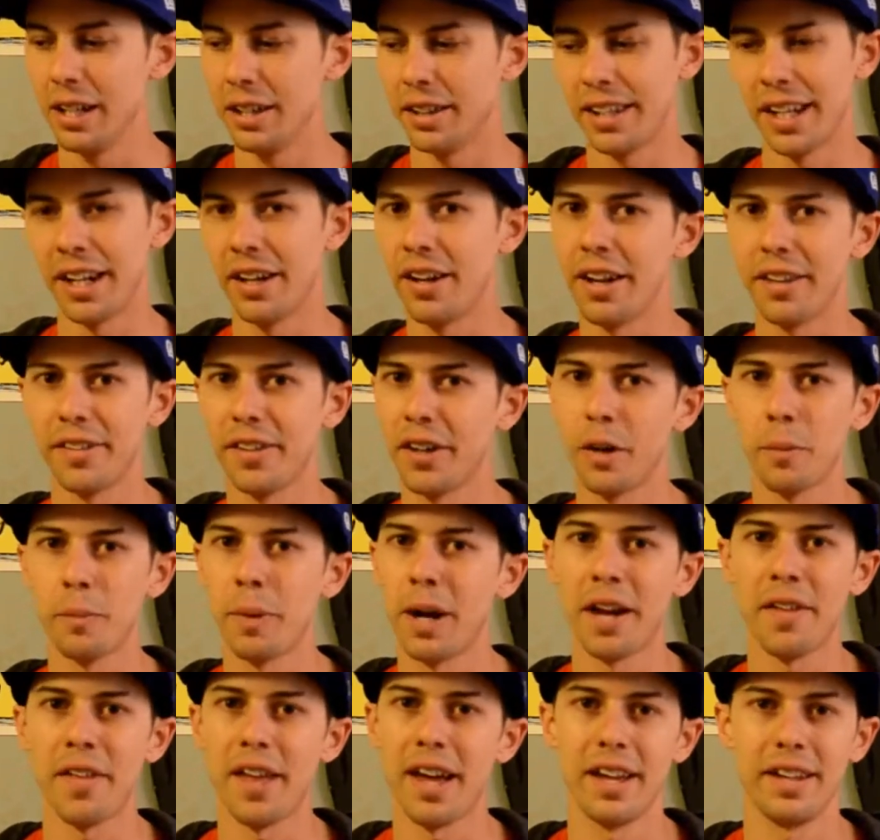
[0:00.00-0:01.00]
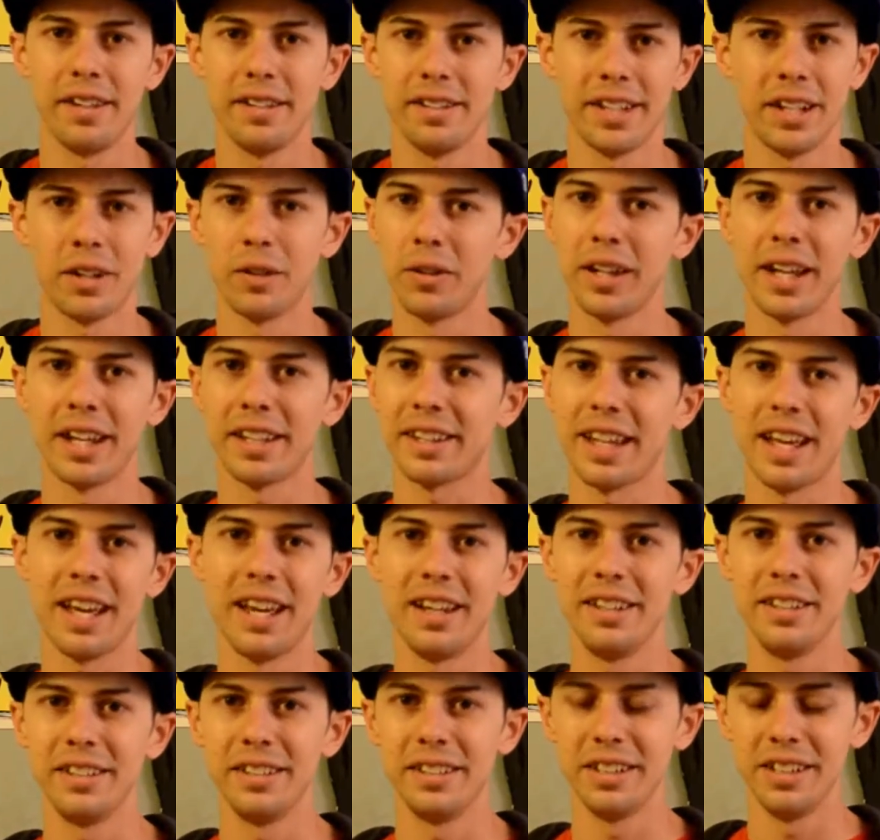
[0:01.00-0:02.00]
They they don't buy that. They don't like
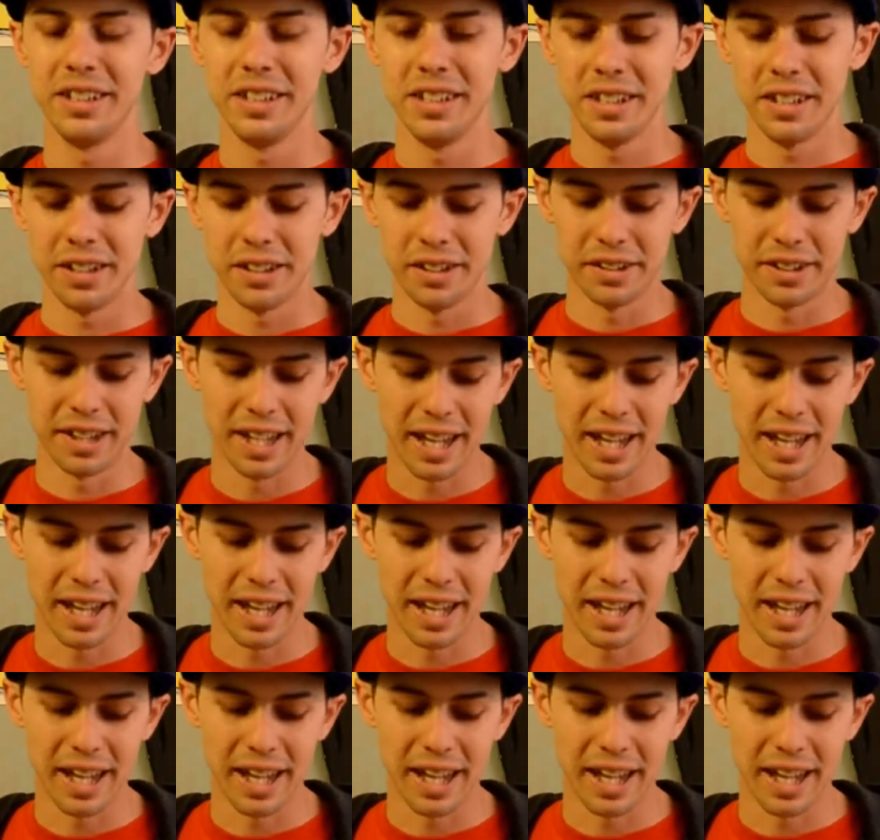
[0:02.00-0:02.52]
that.